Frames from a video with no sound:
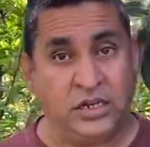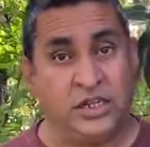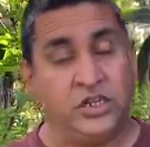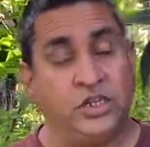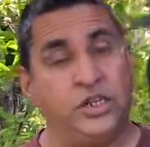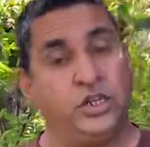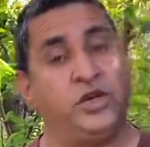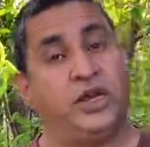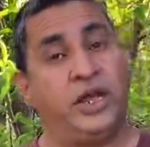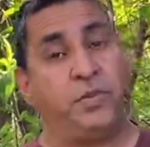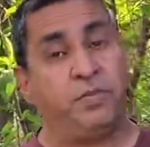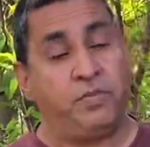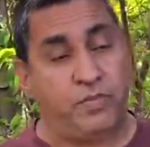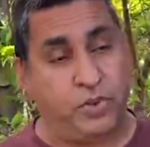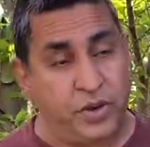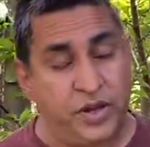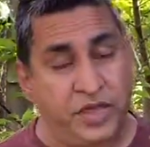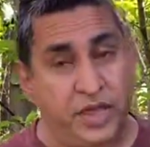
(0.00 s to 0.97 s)
you can
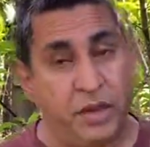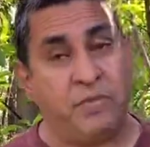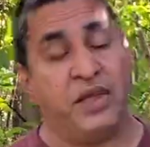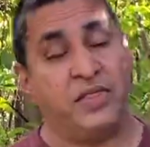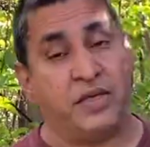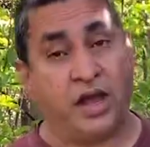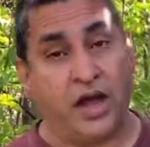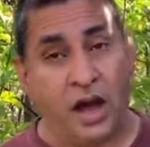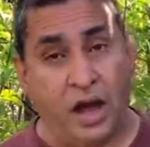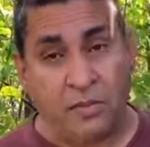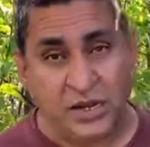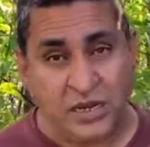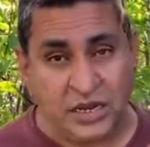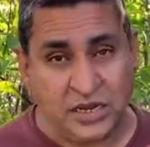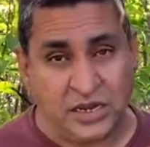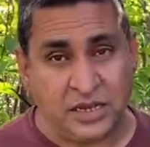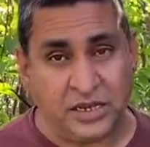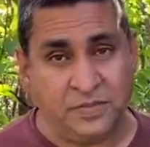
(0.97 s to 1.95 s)
put them in the
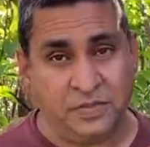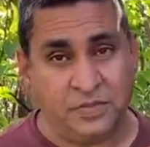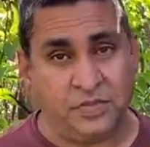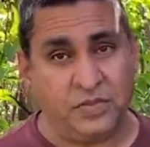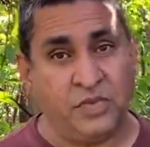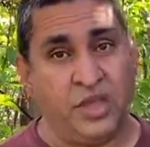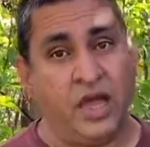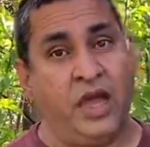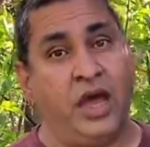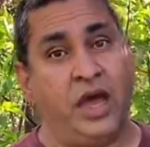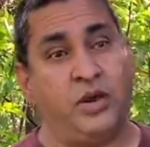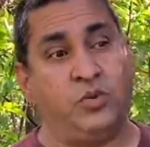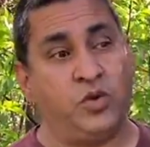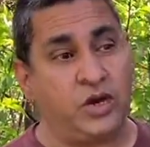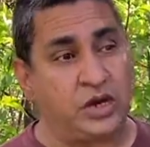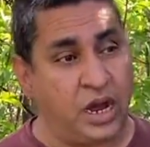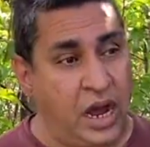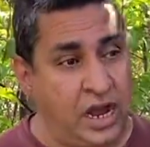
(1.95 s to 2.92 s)
comments, and
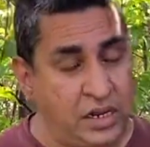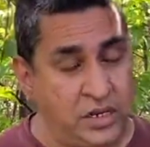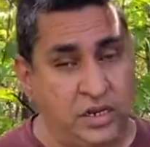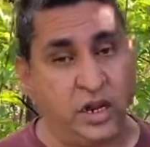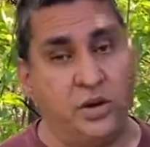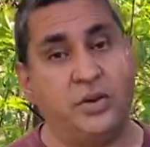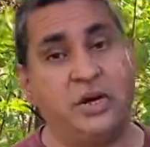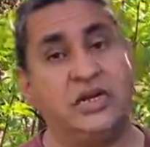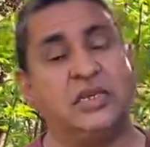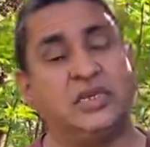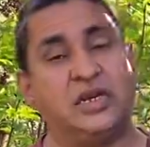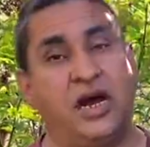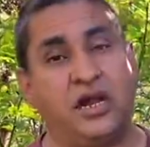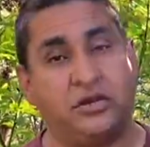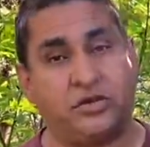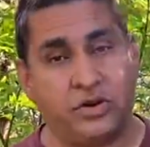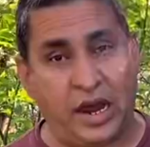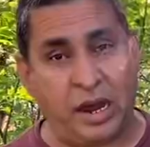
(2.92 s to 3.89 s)
what I'll do is
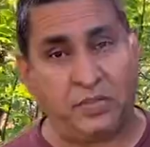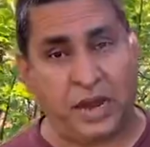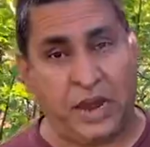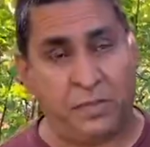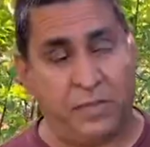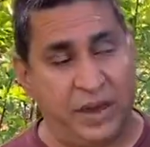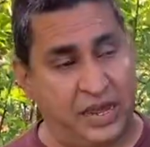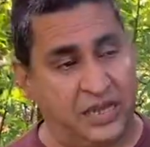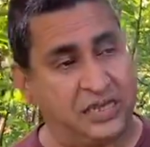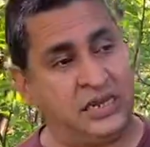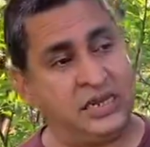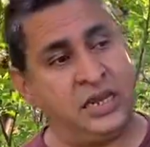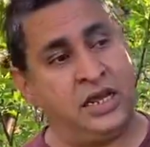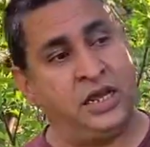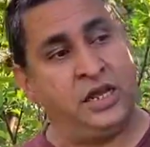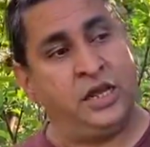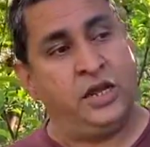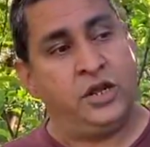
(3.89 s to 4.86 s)
I'll try my best
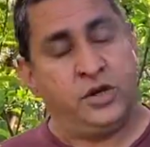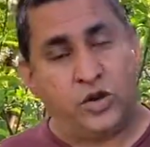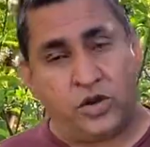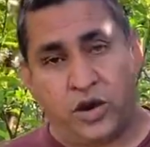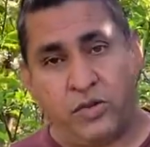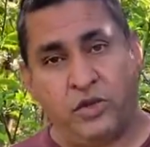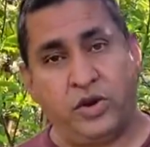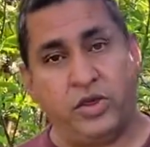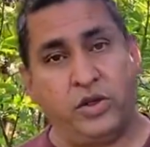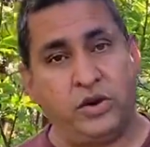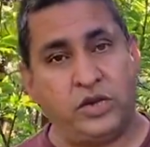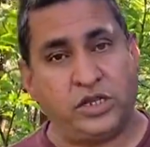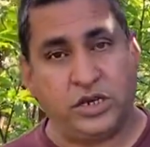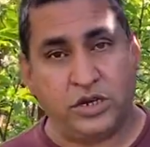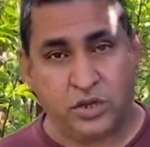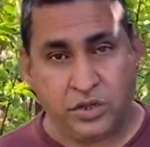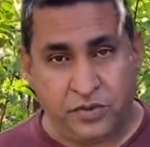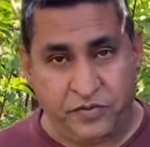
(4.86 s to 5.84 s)
to cover those
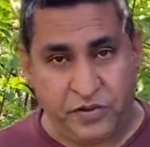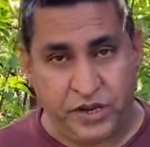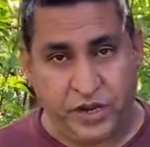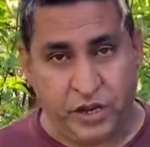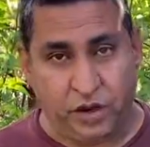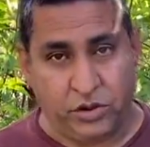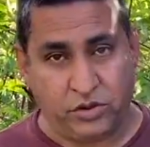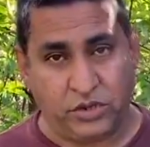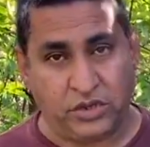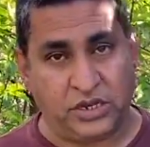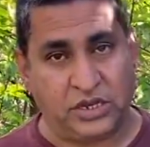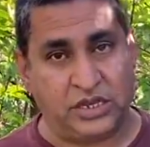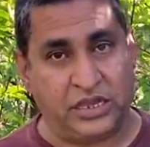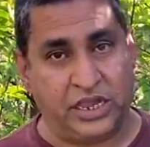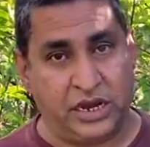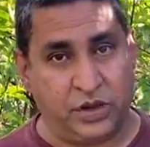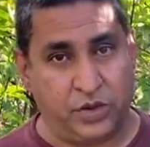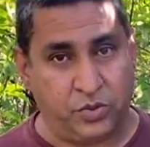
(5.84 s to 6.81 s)
into the videos
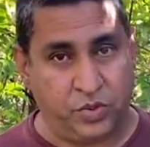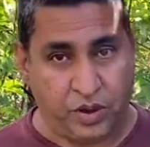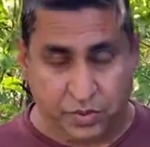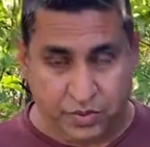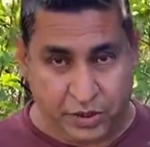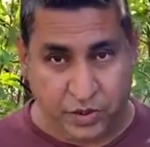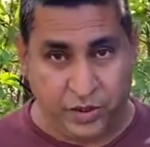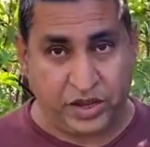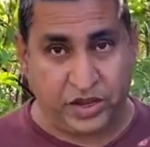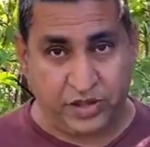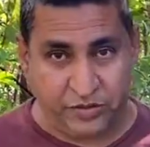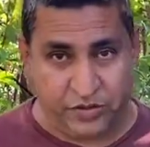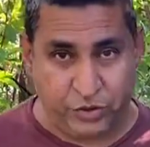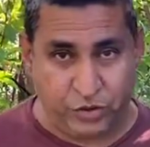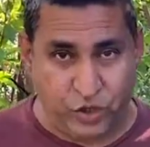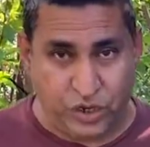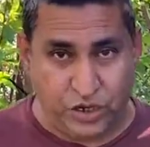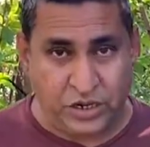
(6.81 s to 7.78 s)
that we'll be doing in the
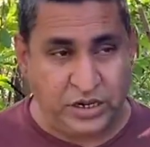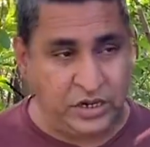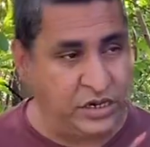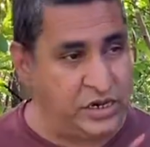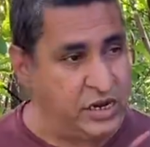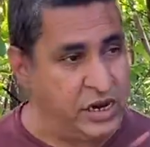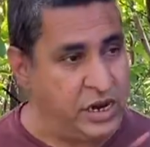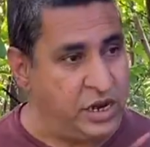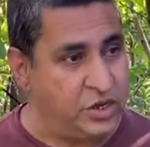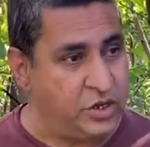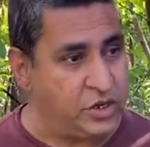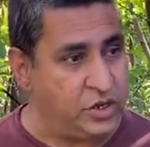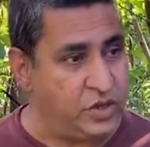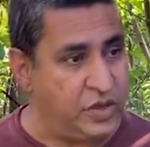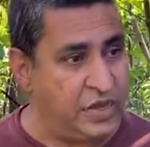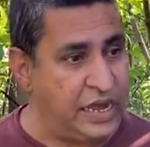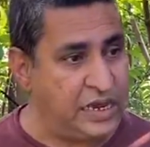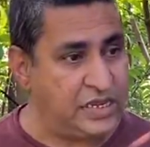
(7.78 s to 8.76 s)
future. So
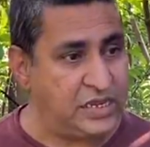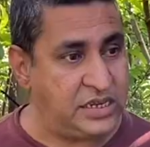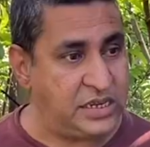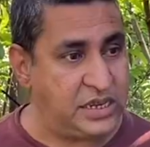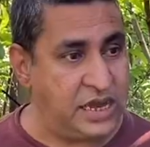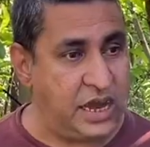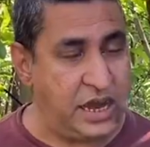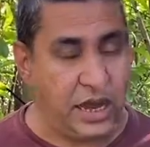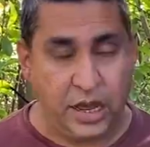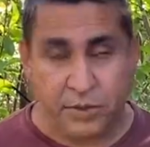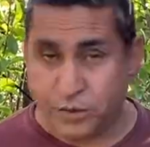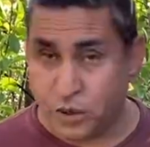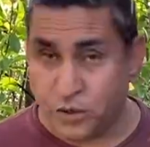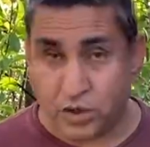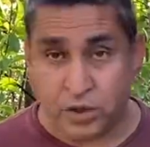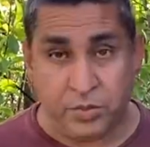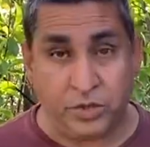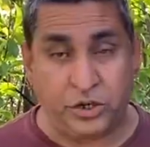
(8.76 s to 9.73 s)
that's
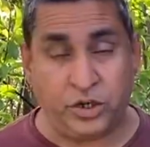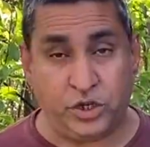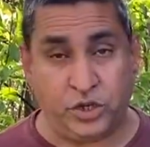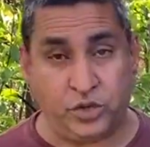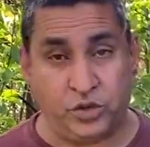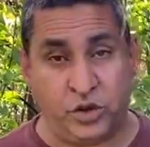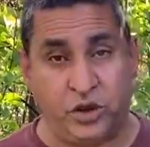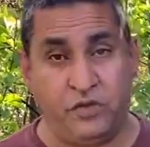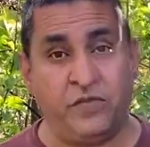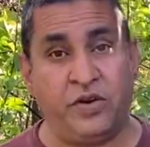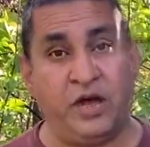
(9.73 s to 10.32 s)
episode number 2 of